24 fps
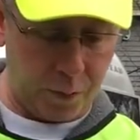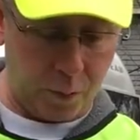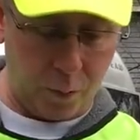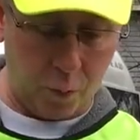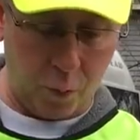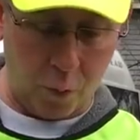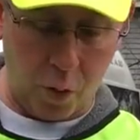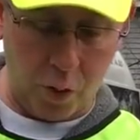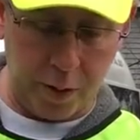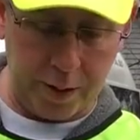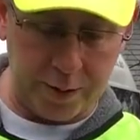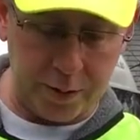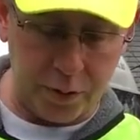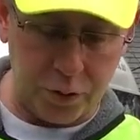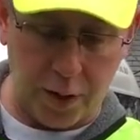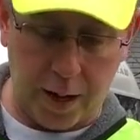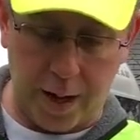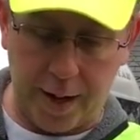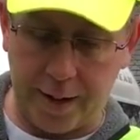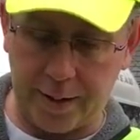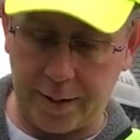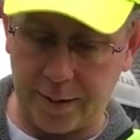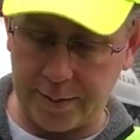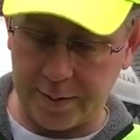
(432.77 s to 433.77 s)
warning
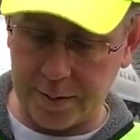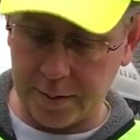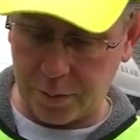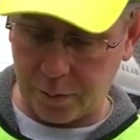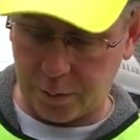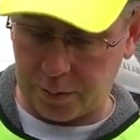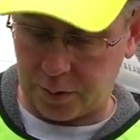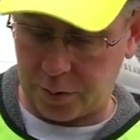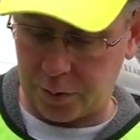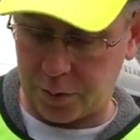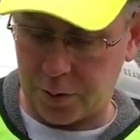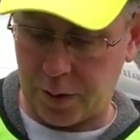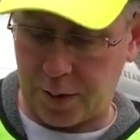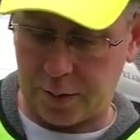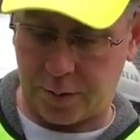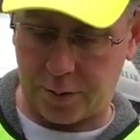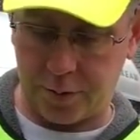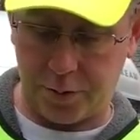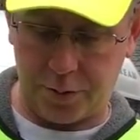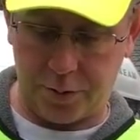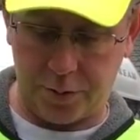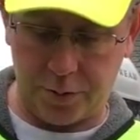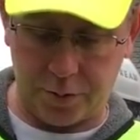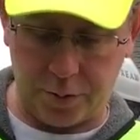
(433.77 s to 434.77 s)
triangles. These are what the
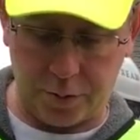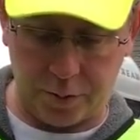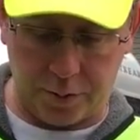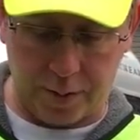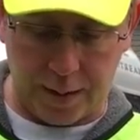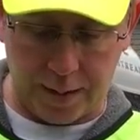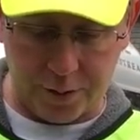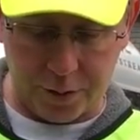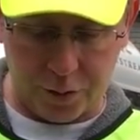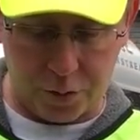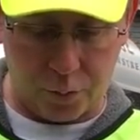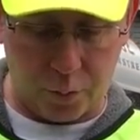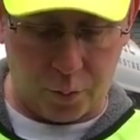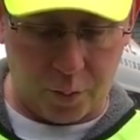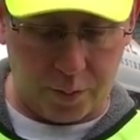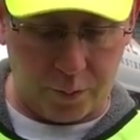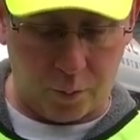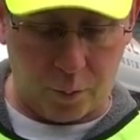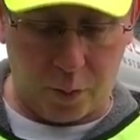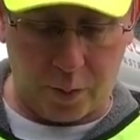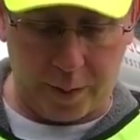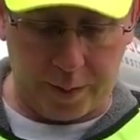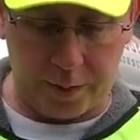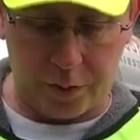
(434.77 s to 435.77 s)
truckers use. So not just
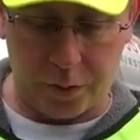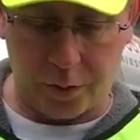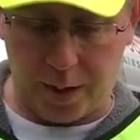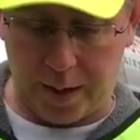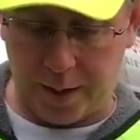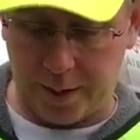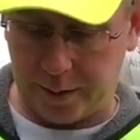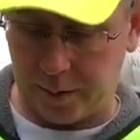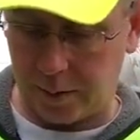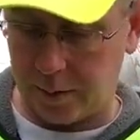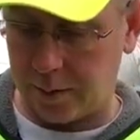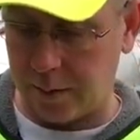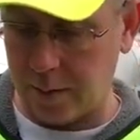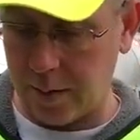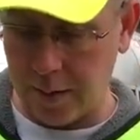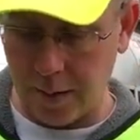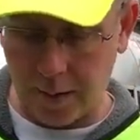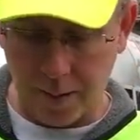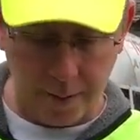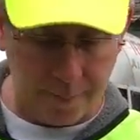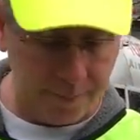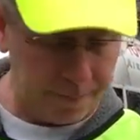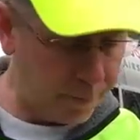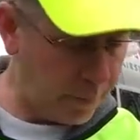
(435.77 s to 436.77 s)
one warning triangle,
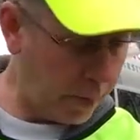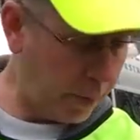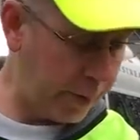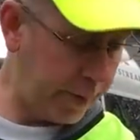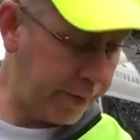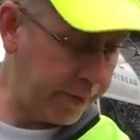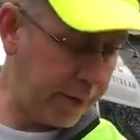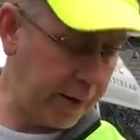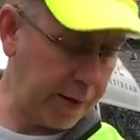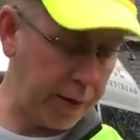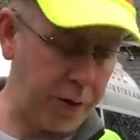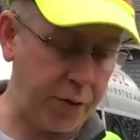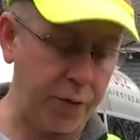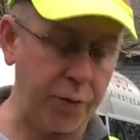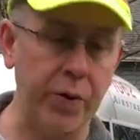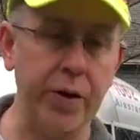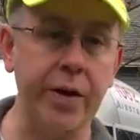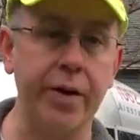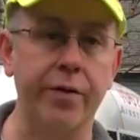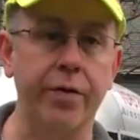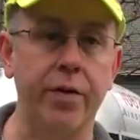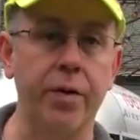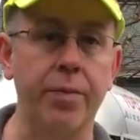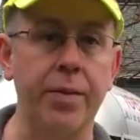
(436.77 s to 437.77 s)
but we've got
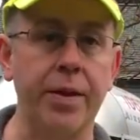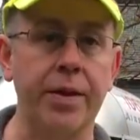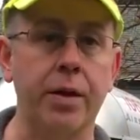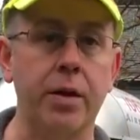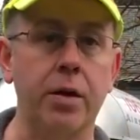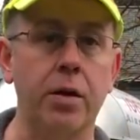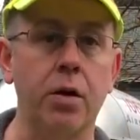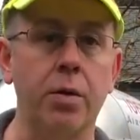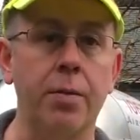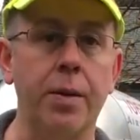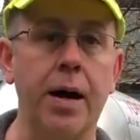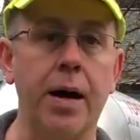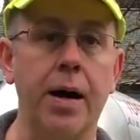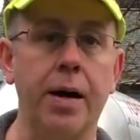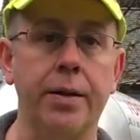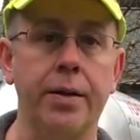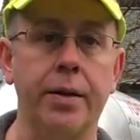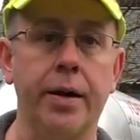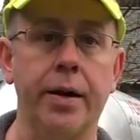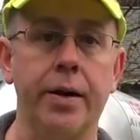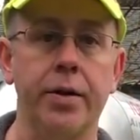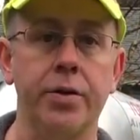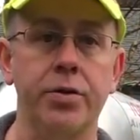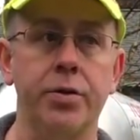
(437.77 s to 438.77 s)
three of them that can go
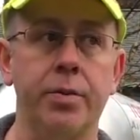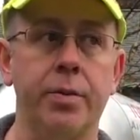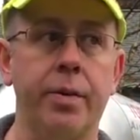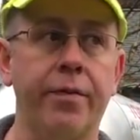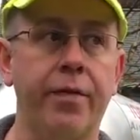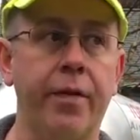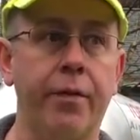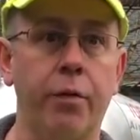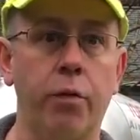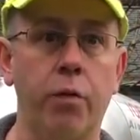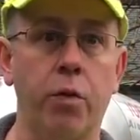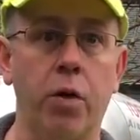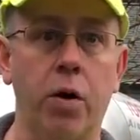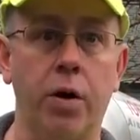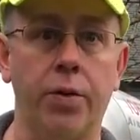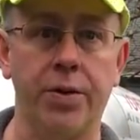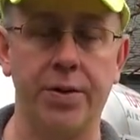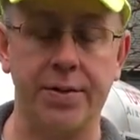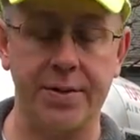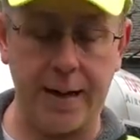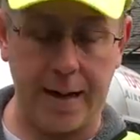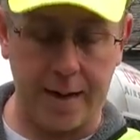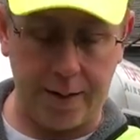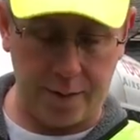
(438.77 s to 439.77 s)
behind the airstream if ever we're on
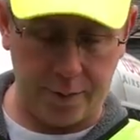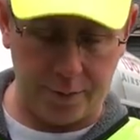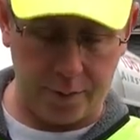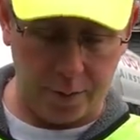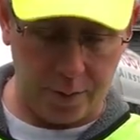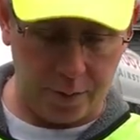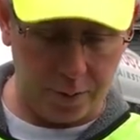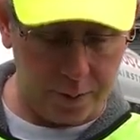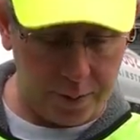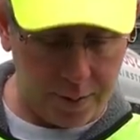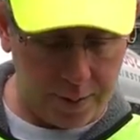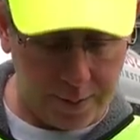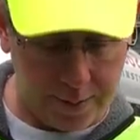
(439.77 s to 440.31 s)
the side of the road.